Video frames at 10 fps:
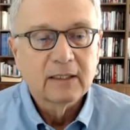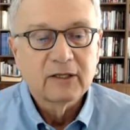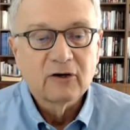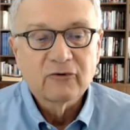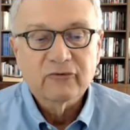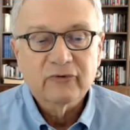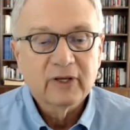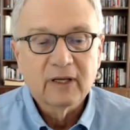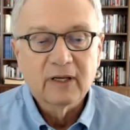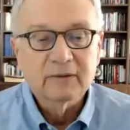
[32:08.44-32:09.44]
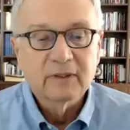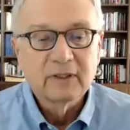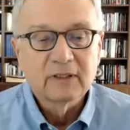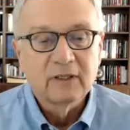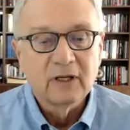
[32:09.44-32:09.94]
There's,
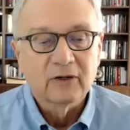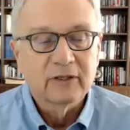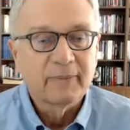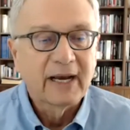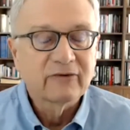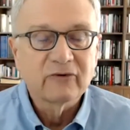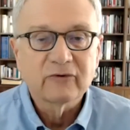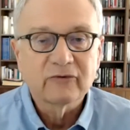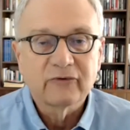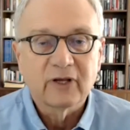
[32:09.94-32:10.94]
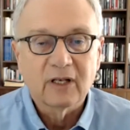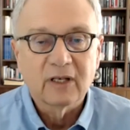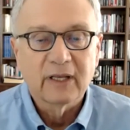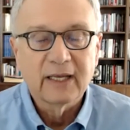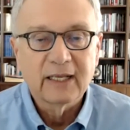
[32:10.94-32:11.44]
deposits are
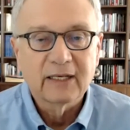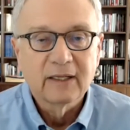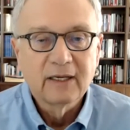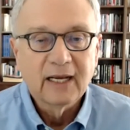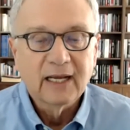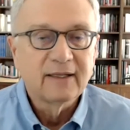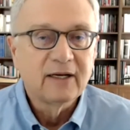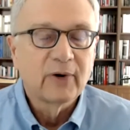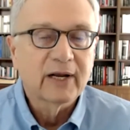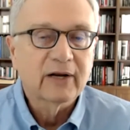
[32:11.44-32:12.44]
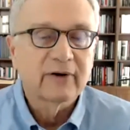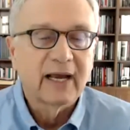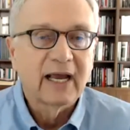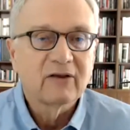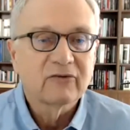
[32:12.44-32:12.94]
still at near record
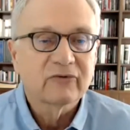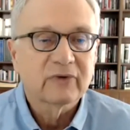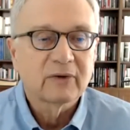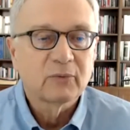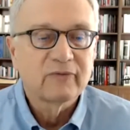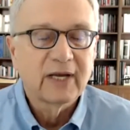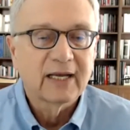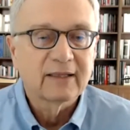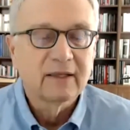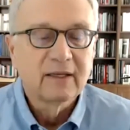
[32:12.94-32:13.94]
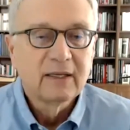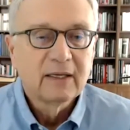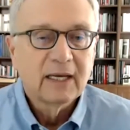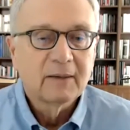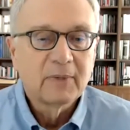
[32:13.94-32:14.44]
highs. We've got
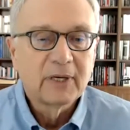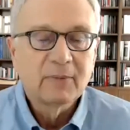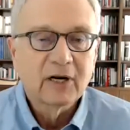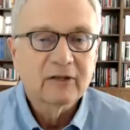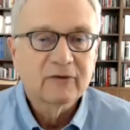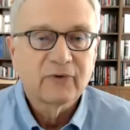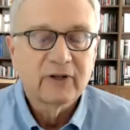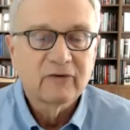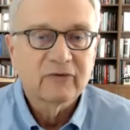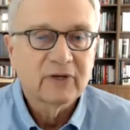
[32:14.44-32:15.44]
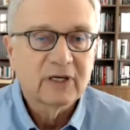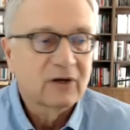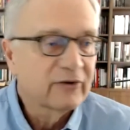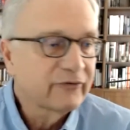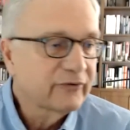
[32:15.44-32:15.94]
money market funds
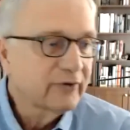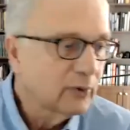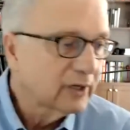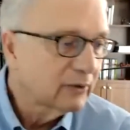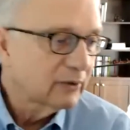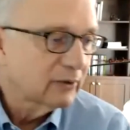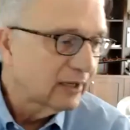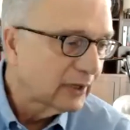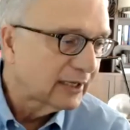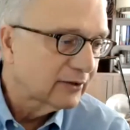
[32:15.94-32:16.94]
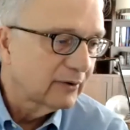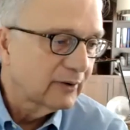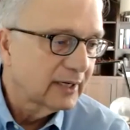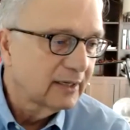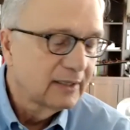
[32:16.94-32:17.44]
also
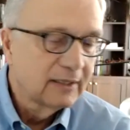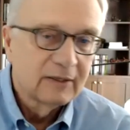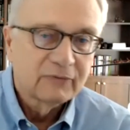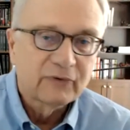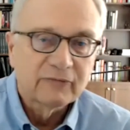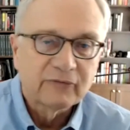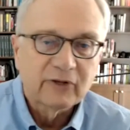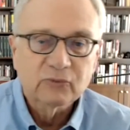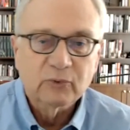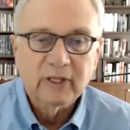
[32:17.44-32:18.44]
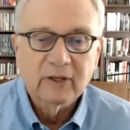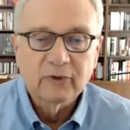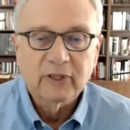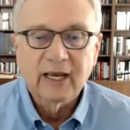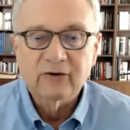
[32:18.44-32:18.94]
rather flush
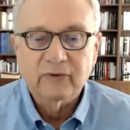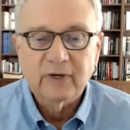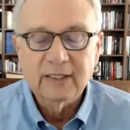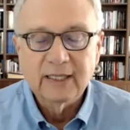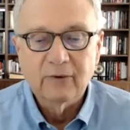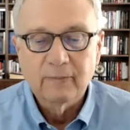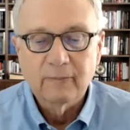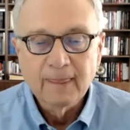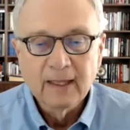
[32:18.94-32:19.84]
with cash right now.